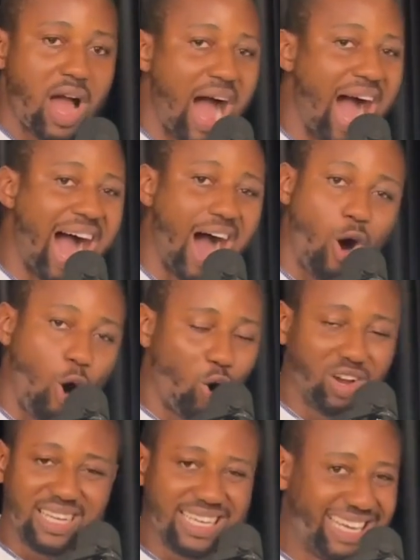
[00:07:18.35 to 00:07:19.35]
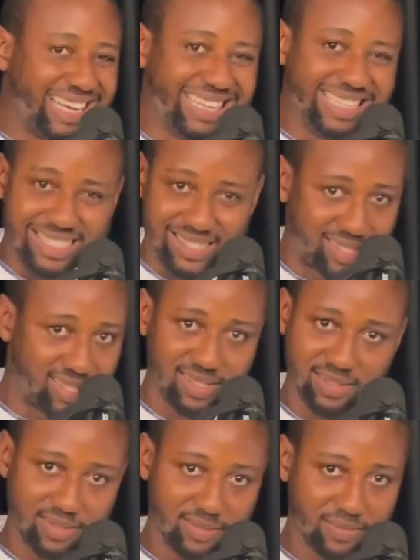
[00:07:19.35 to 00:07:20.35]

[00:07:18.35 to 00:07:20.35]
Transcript: are all a lease.